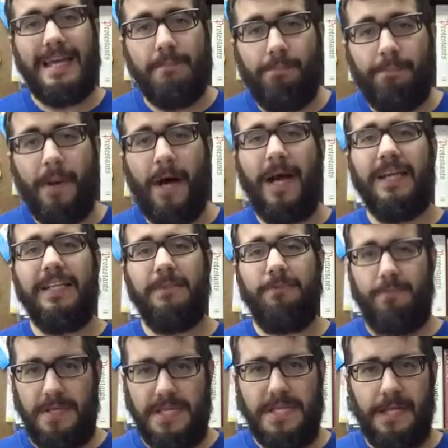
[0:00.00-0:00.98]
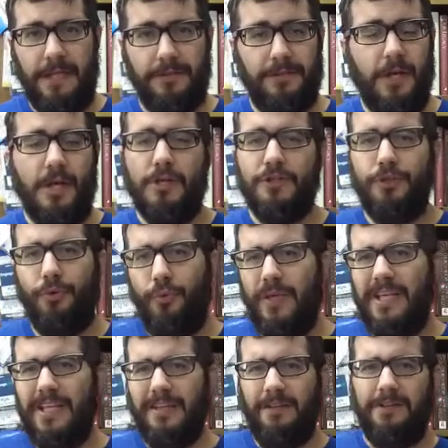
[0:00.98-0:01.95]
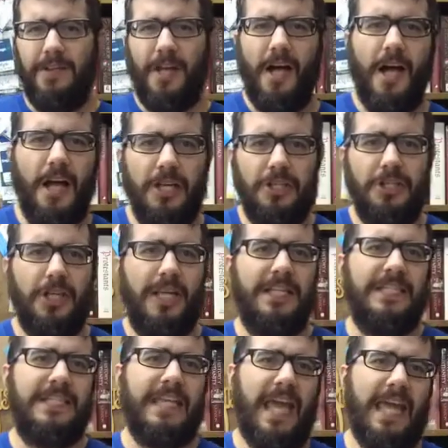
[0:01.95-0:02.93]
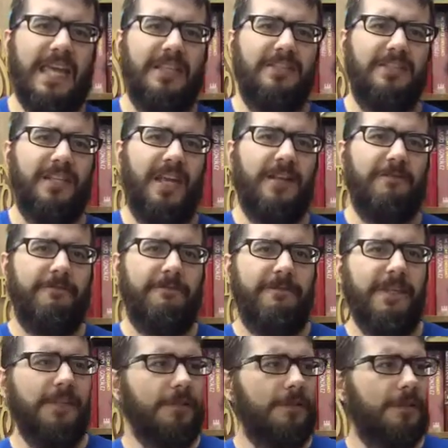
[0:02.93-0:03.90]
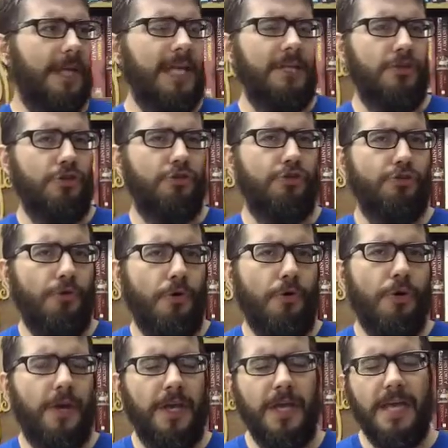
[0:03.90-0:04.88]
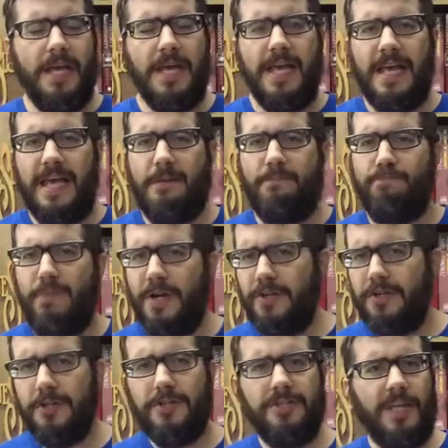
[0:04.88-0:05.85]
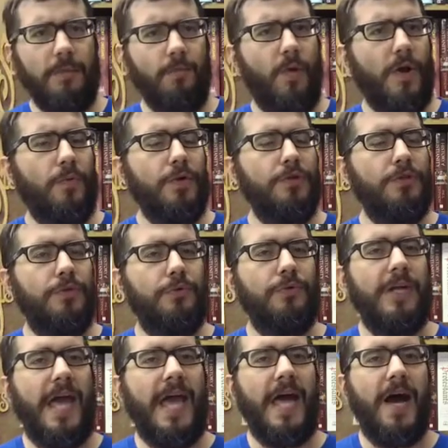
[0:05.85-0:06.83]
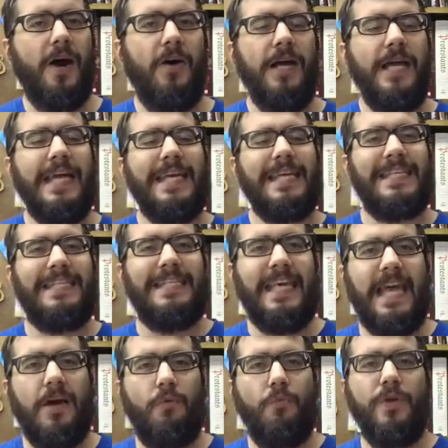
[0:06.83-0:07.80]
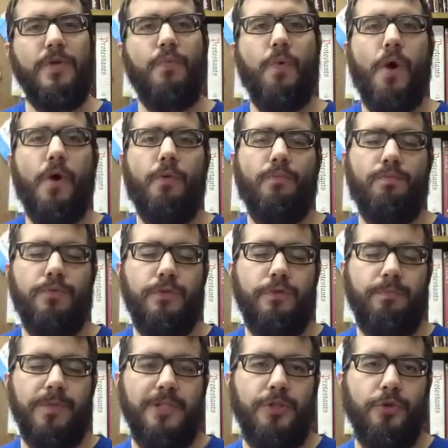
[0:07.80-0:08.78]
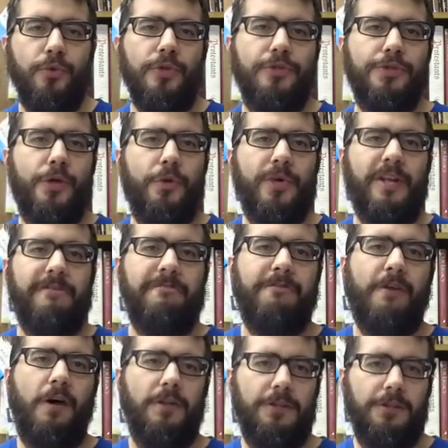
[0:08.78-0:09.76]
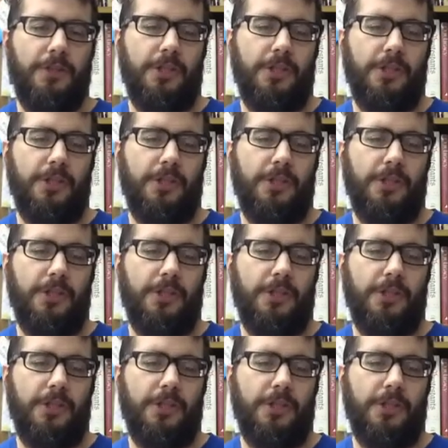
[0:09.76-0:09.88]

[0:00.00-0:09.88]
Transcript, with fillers: embodied beings. So we can touch and taste and feel and enjoy in much the same way we do now, yet we won't be doing so in a fallen